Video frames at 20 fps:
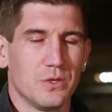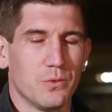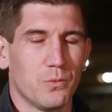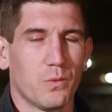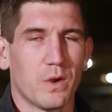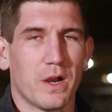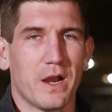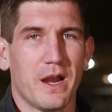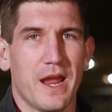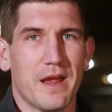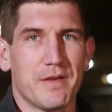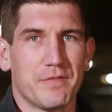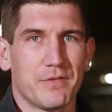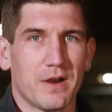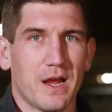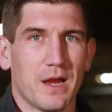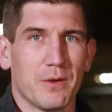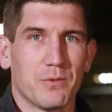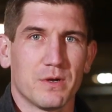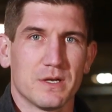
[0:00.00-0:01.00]

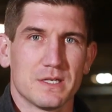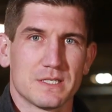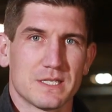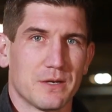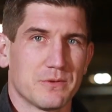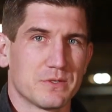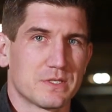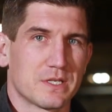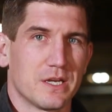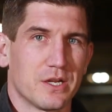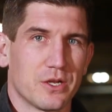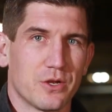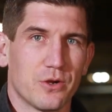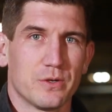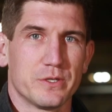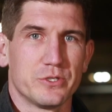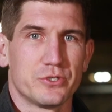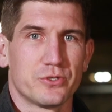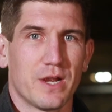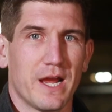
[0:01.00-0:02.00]
Wherever I was going to
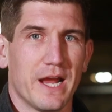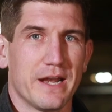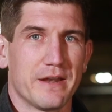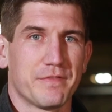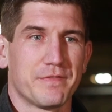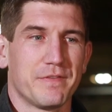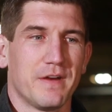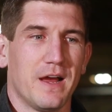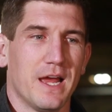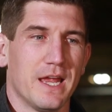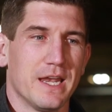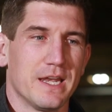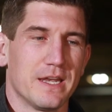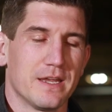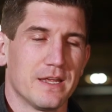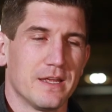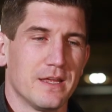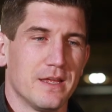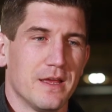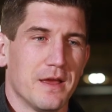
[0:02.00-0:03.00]
go and try to find
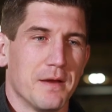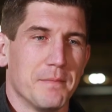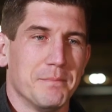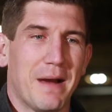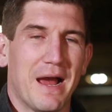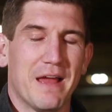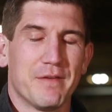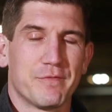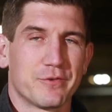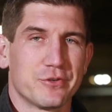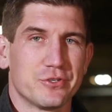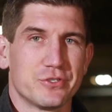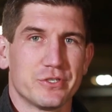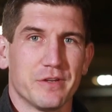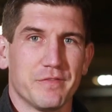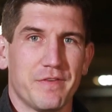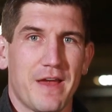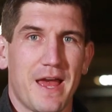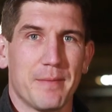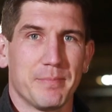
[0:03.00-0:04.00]
my
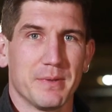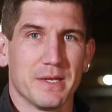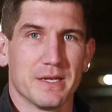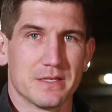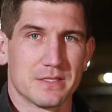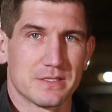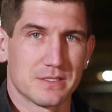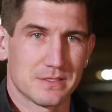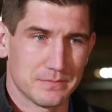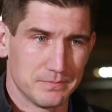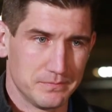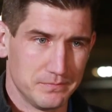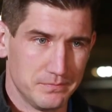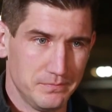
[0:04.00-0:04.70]
version of happiness.